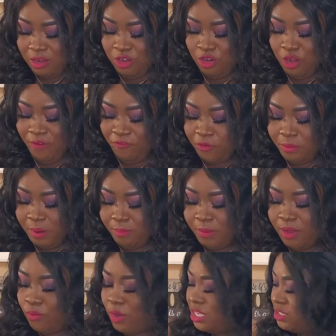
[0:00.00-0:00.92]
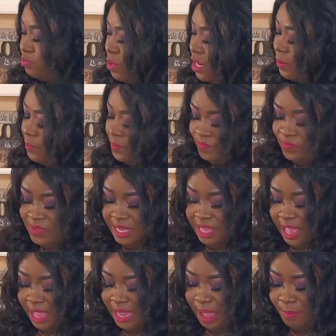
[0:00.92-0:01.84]
You know, I'm from the Midwest, but
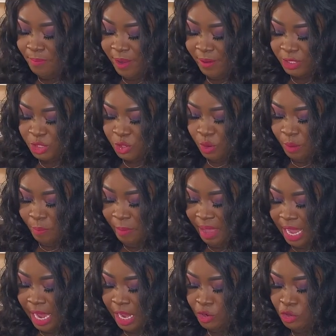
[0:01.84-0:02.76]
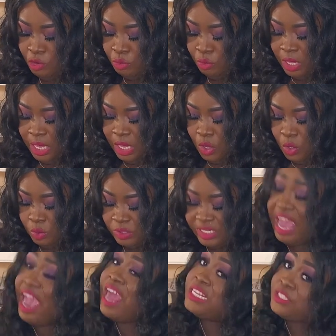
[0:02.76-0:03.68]
I got married to a man who
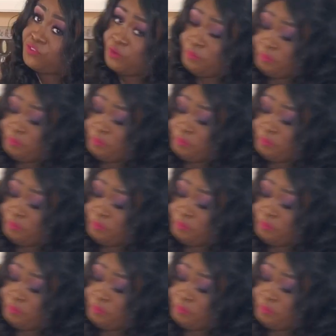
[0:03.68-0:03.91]
dad is from